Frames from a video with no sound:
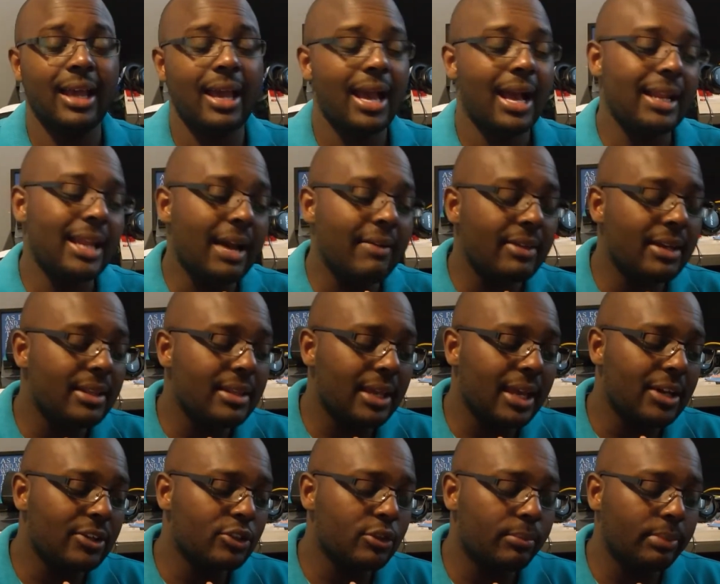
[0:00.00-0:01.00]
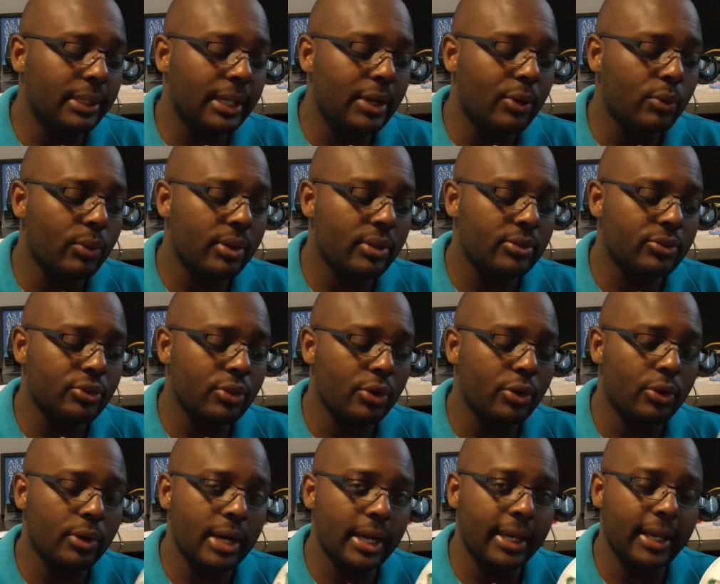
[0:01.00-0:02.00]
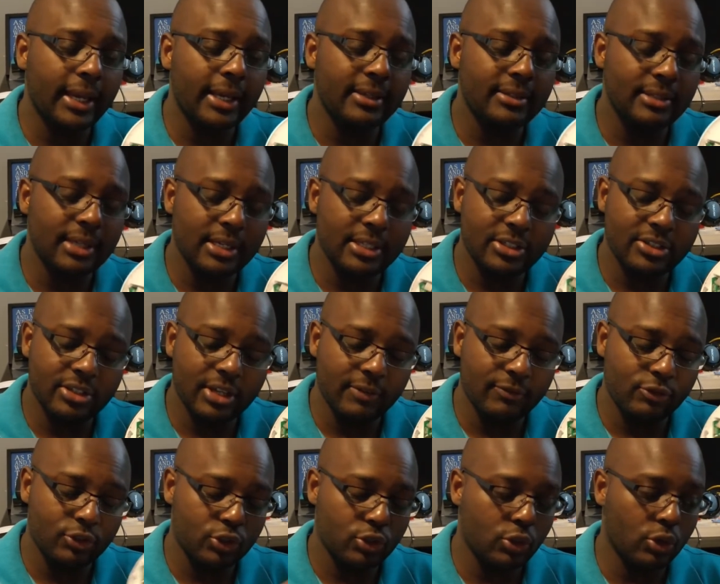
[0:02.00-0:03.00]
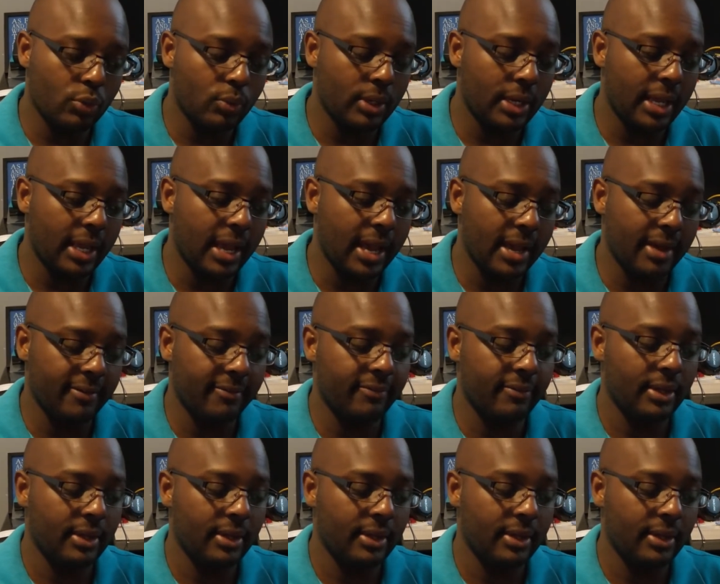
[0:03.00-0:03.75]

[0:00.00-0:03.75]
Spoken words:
I didn't have anything else to play with, so I guess I just have to show you what I have.